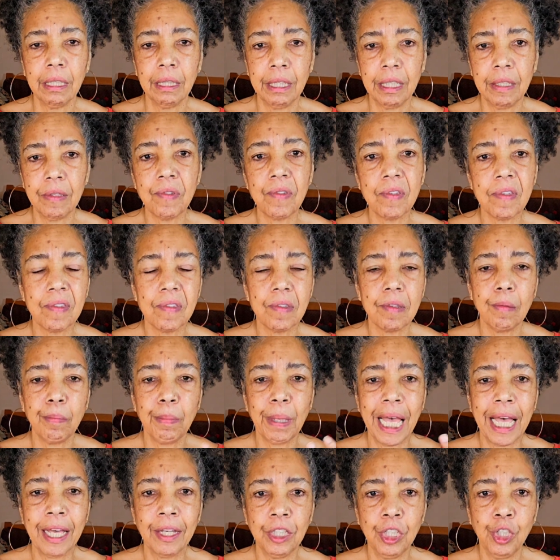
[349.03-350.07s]
This is
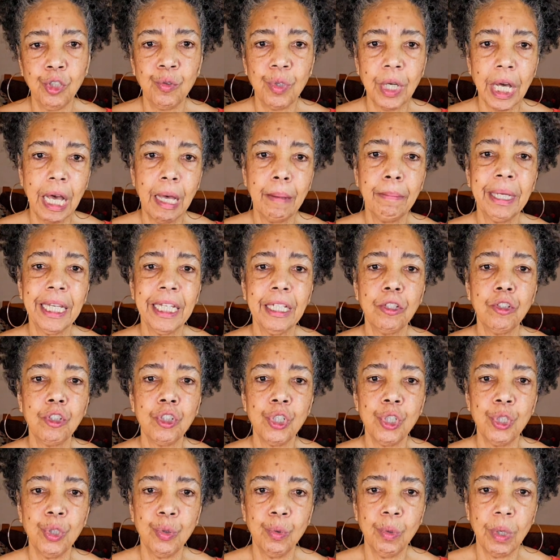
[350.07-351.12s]
about you coming
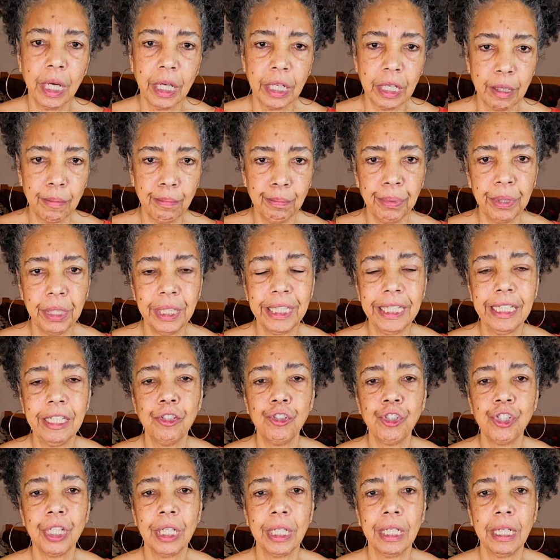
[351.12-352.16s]
to a
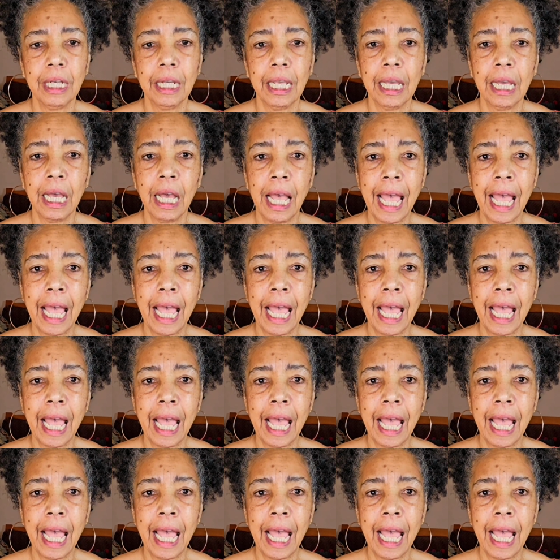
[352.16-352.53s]
completion,